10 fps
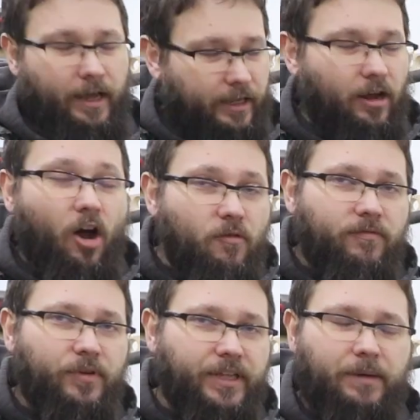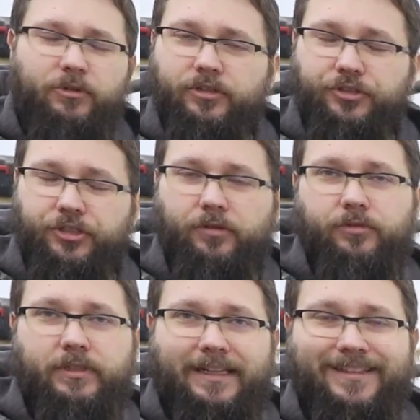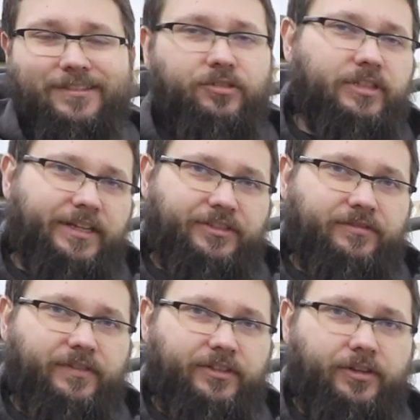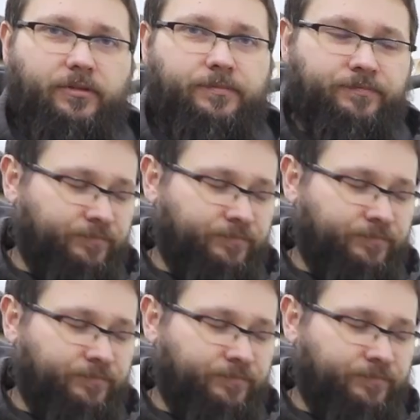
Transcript: and hopefully I'm going to show you that in today's video.